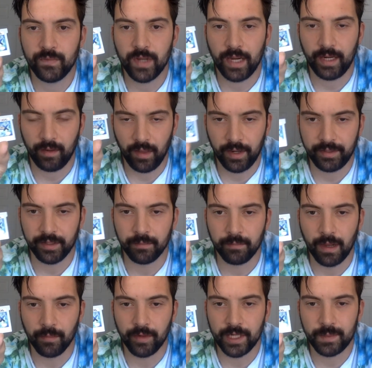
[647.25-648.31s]
I got a lot of good
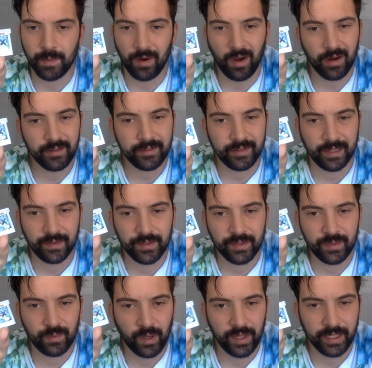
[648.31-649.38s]
memories, but honestly, this
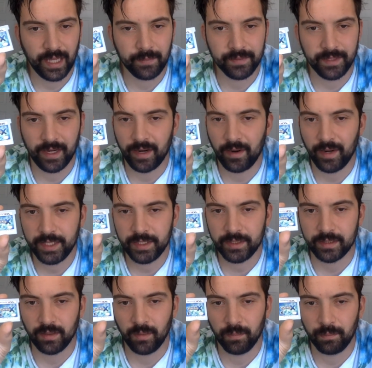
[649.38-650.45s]
is one of the games that I actually
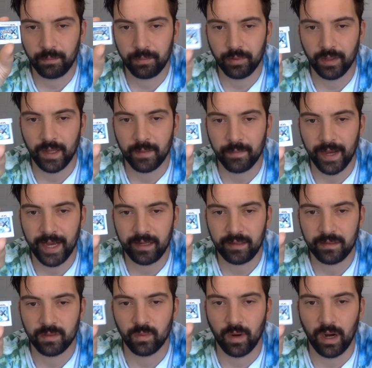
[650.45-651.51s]
don't play back
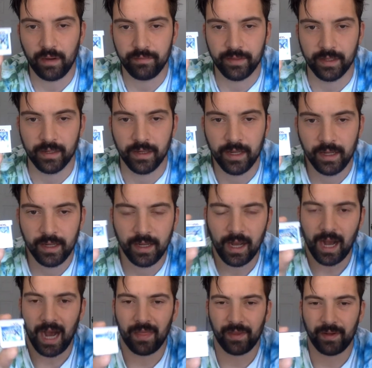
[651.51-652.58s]
too often.
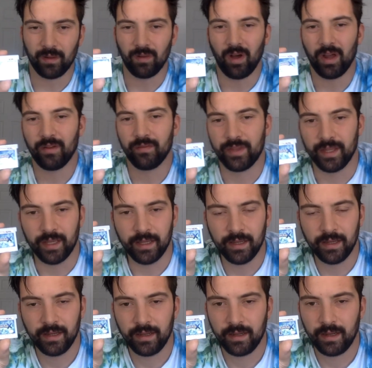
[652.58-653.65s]
I think a lot of the
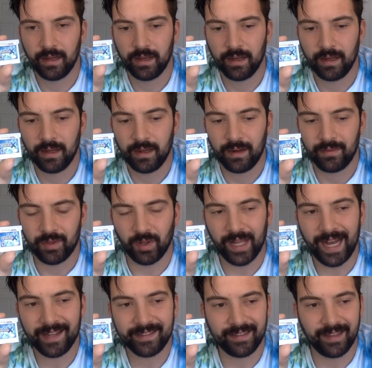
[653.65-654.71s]

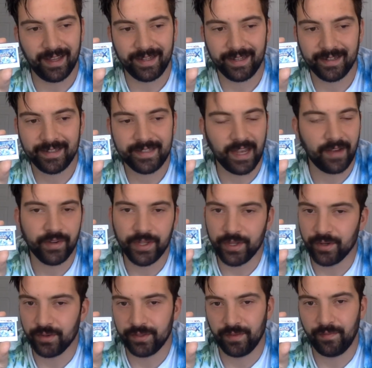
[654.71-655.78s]
last like 7
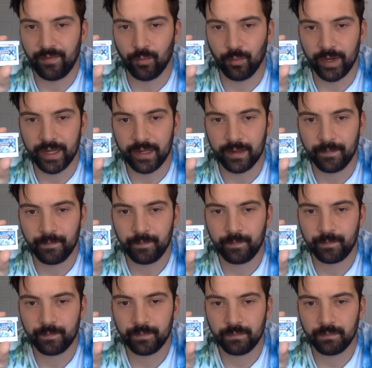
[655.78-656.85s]
years of 3D
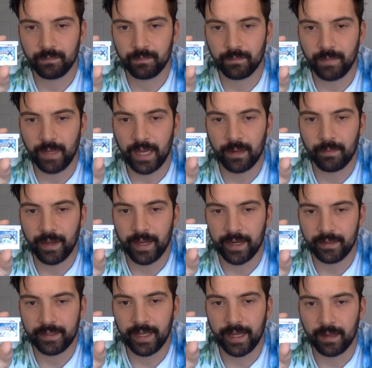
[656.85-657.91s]

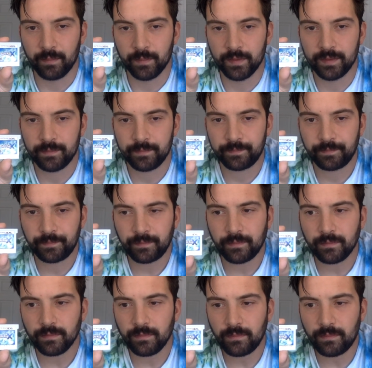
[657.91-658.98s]
animated games,
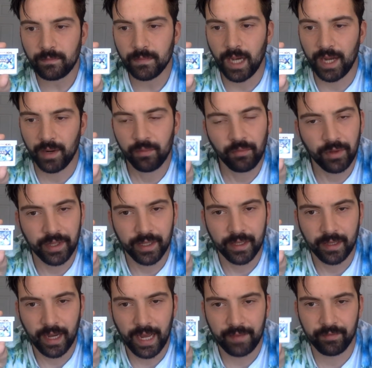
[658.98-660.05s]
I
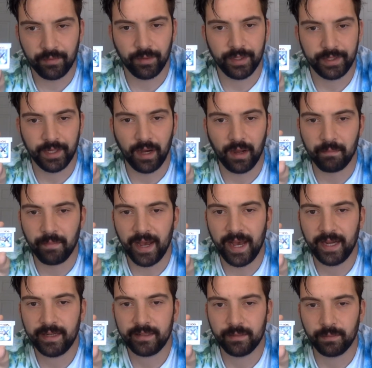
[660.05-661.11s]
haven't really gone
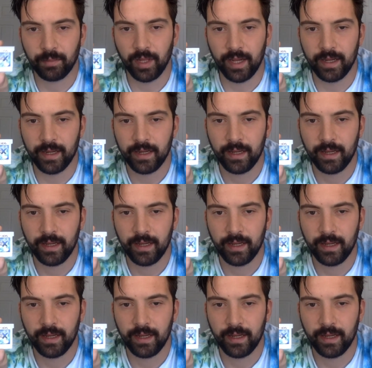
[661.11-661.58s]
back to play,